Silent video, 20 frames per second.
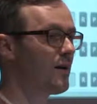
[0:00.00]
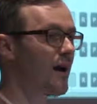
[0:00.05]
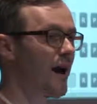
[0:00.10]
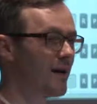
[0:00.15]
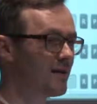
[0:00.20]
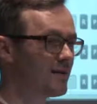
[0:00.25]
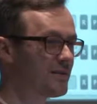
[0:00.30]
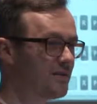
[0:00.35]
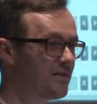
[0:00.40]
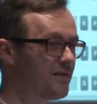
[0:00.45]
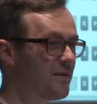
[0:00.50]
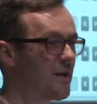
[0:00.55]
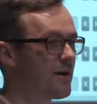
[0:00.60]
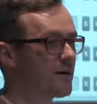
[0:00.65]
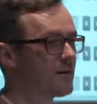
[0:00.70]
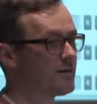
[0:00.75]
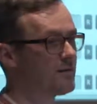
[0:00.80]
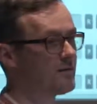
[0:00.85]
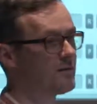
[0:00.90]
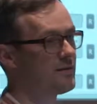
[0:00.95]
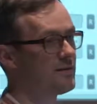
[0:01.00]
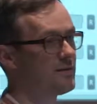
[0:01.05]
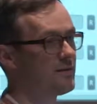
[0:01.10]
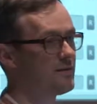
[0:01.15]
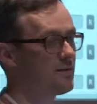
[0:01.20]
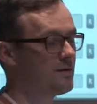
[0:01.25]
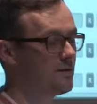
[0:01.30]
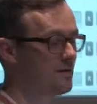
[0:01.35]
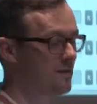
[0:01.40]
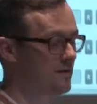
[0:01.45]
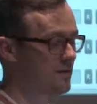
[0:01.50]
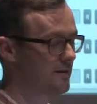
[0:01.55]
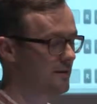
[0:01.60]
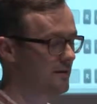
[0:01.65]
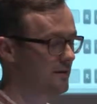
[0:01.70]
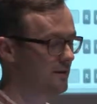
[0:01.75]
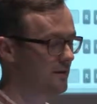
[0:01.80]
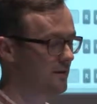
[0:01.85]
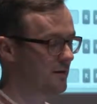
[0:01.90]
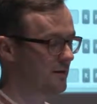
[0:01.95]
artifact
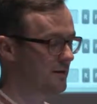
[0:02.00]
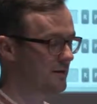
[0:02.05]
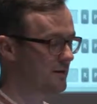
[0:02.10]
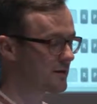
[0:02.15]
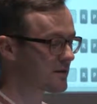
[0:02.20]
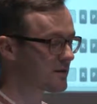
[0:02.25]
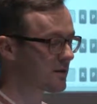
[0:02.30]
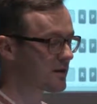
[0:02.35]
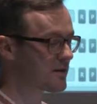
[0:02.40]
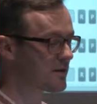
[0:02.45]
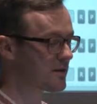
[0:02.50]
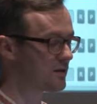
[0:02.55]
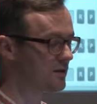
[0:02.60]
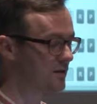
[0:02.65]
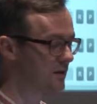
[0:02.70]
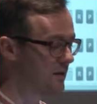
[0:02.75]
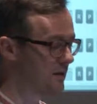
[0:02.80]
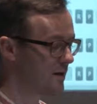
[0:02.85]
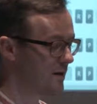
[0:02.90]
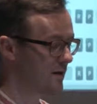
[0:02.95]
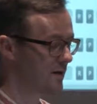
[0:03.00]
discussion.